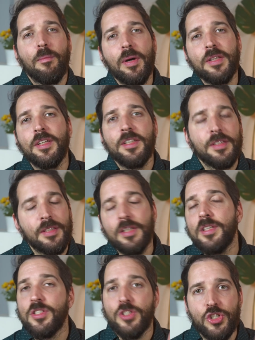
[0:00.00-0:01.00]
But it
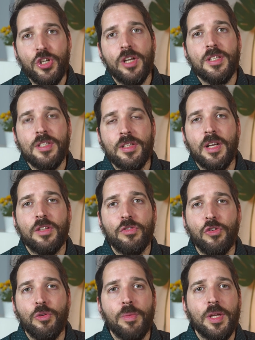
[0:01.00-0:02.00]
is just not
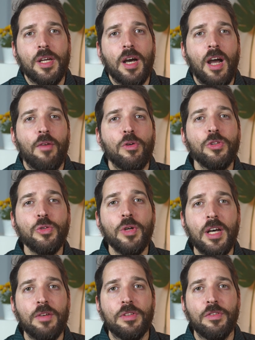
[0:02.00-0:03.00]
for me. I want to
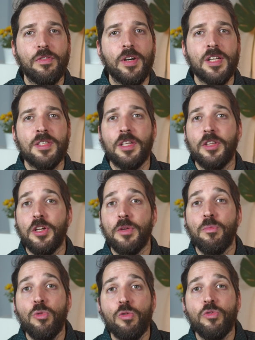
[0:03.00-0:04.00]
have a device that
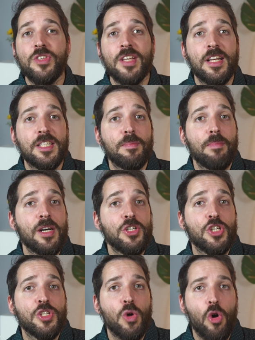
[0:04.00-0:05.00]
removes as
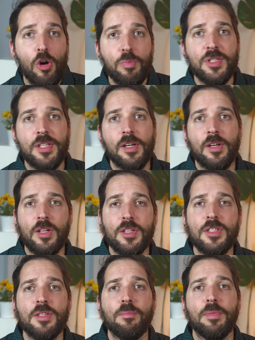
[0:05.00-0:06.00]
much as
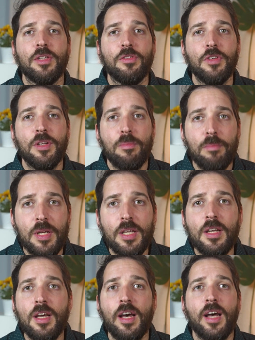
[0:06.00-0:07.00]
obstacles between
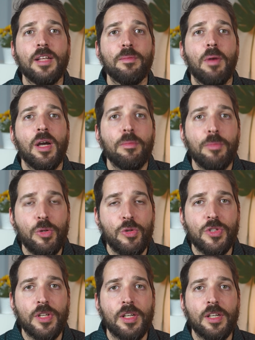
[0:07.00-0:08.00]
me and my
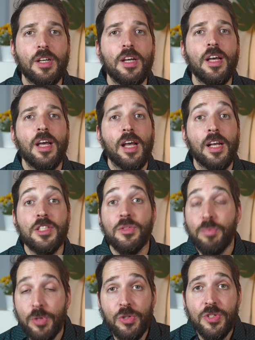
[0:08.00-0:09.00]
music,
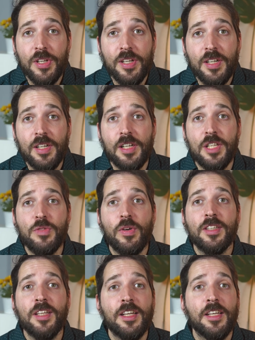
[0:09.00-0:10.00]
as music is
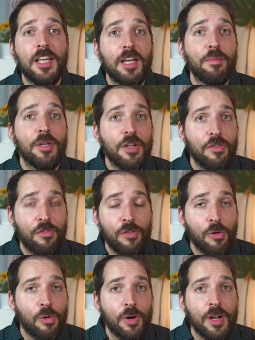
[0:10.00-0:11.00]
what I came here
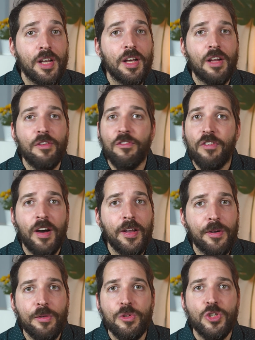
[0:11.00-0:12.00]
for, and
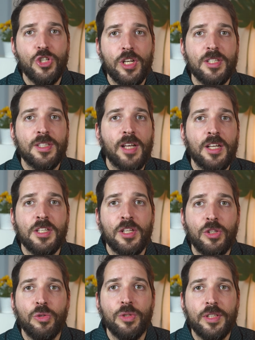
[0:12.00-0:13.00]
FiiO just
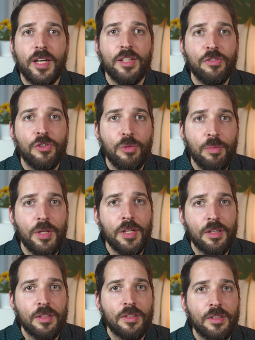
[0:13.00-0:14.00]
doesn't do that for
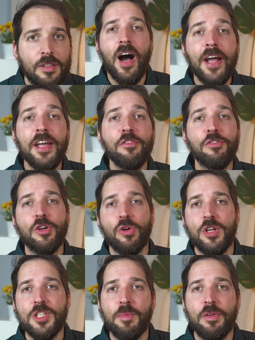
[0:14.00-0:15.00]
me. I have
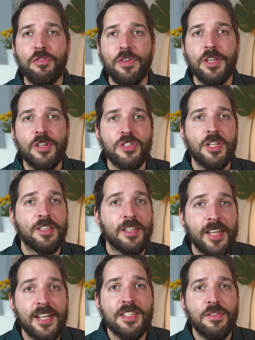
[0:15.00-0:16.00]
crossed my fingers that the
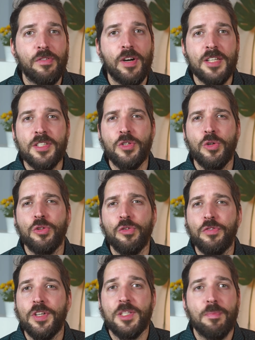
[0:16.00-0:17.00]
next device is going to
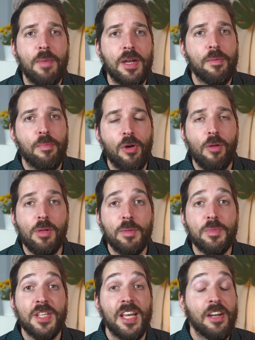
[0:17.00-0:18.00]
fix many
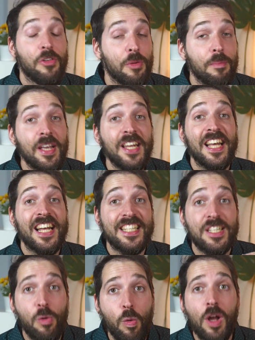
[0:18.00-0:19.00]
problems and remain
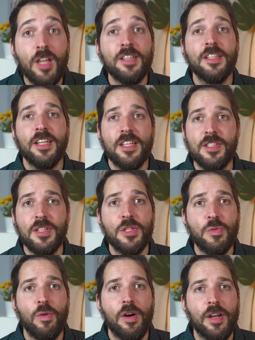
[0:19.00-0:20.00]
as quality as
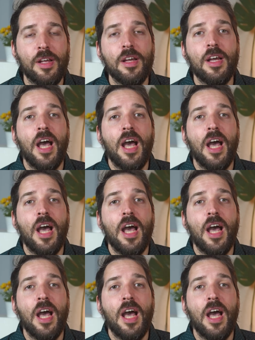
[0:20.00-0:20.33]
this one.